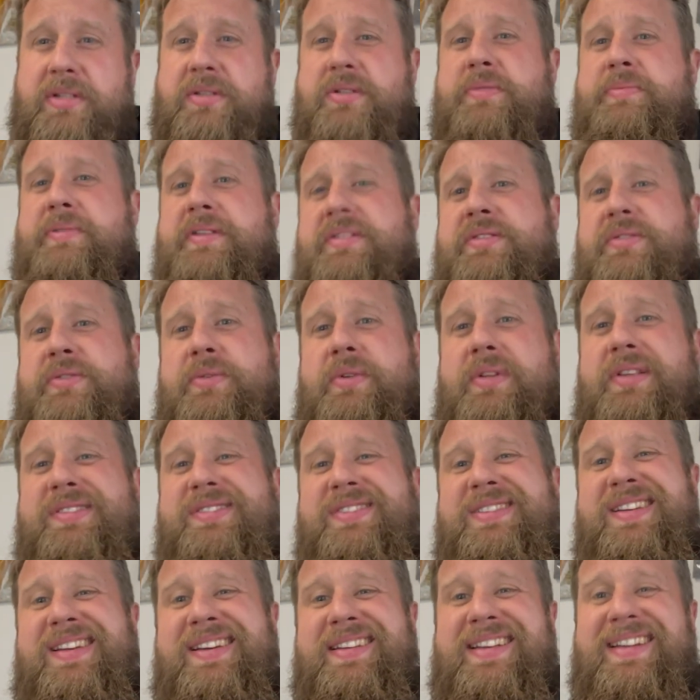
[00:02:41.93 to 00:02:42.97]
Special
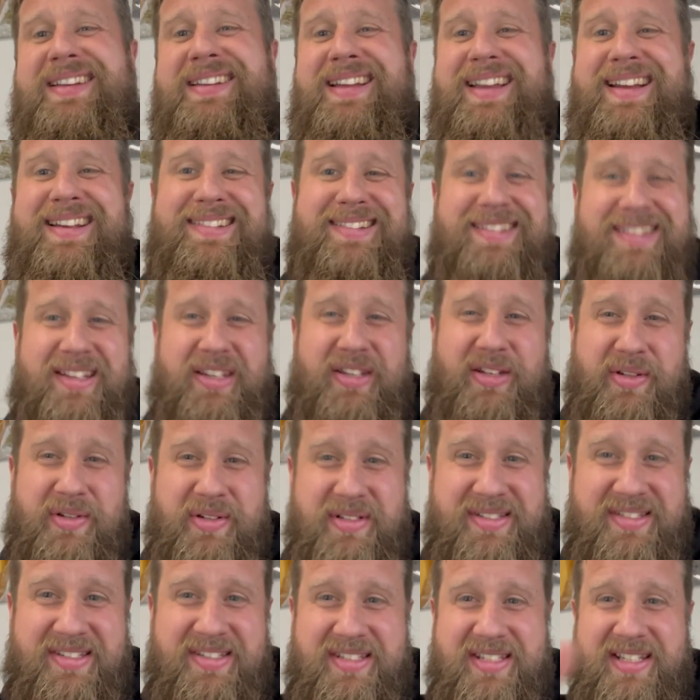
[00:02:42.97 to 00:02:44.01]
shout out and thank you to
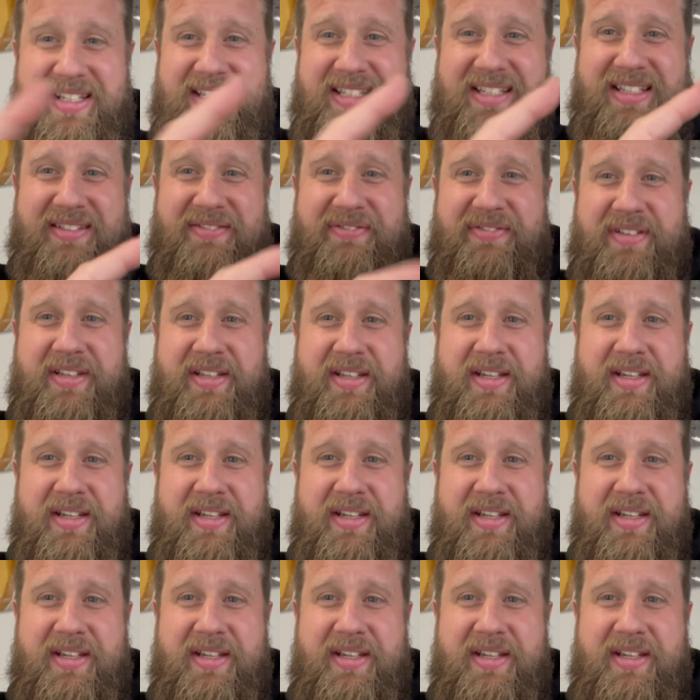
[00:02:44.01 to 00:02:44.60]
Steve